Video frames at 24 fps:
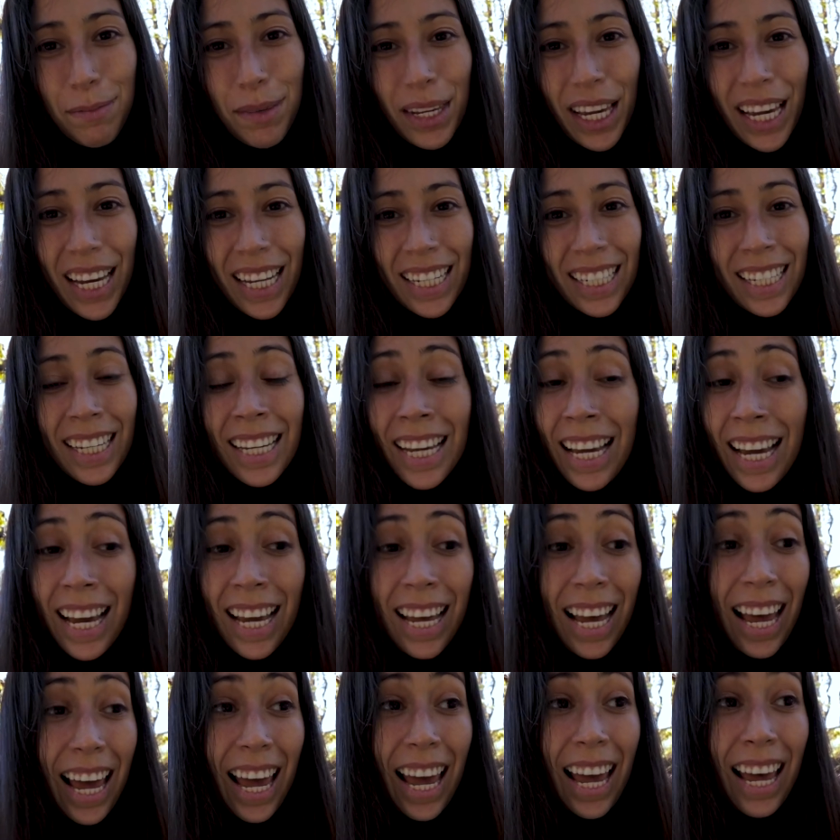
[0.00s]
begin.
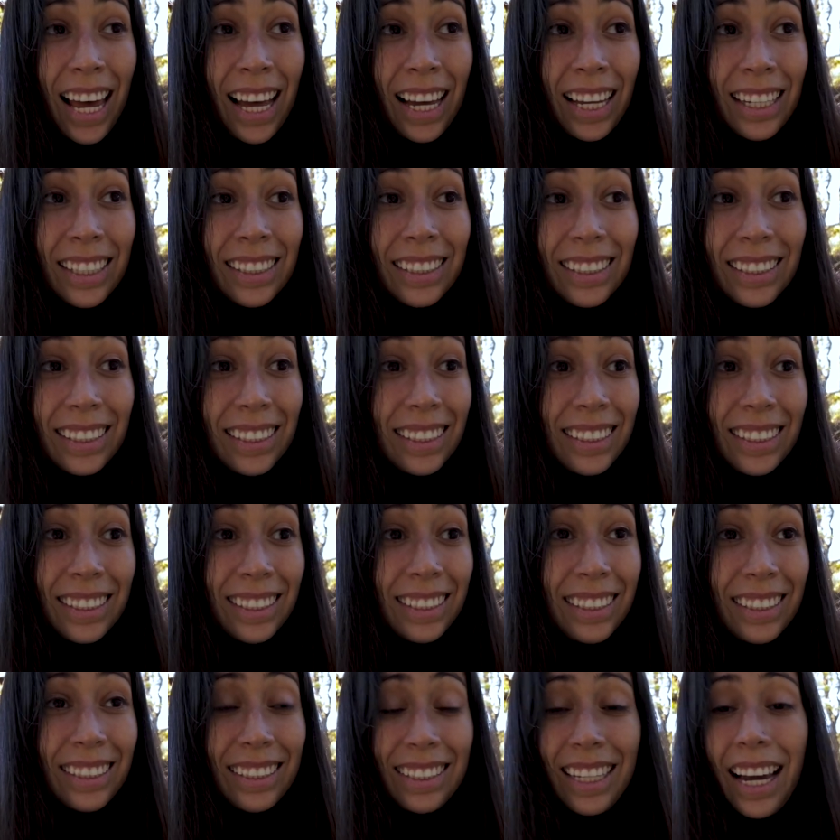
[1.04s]
And
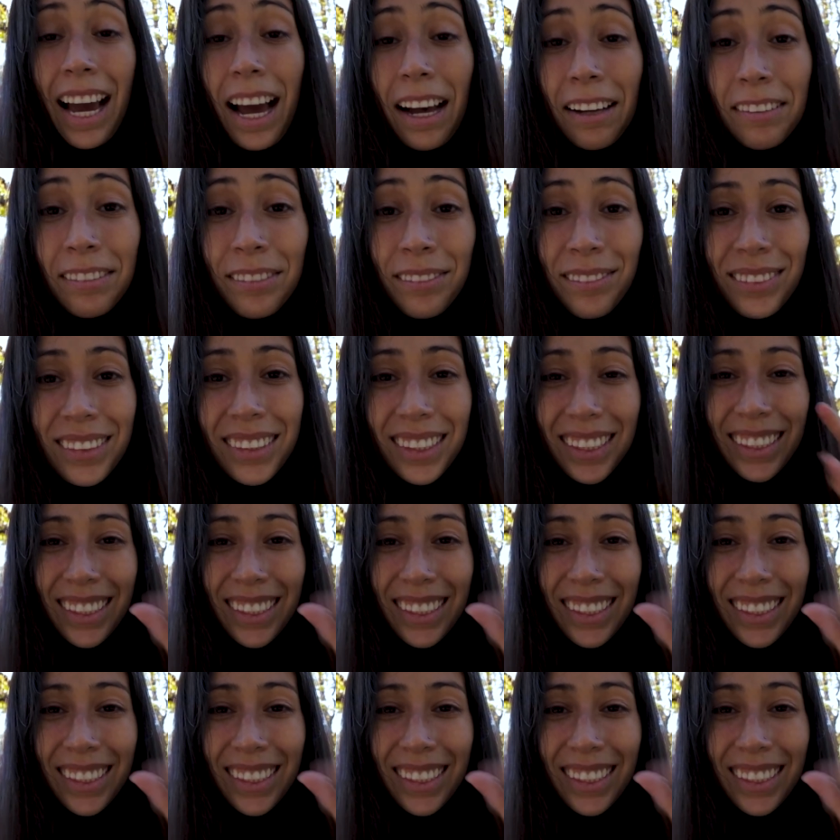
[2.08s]
yeah.